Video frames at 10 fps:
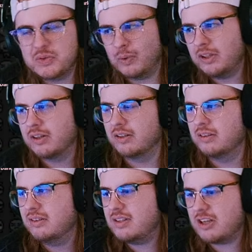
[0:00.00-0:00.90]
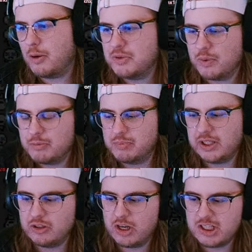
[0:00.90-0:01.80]
really good. This helps out with
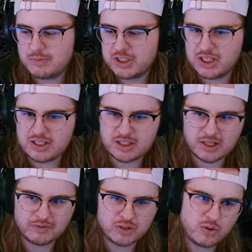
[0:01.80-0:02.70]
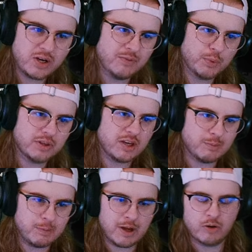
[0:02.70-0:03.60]
blood donation machines and stuff, too. And even with the
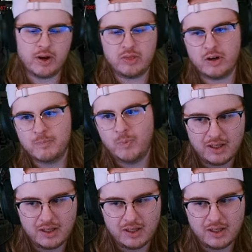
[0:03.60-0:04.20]
demon beggar right there.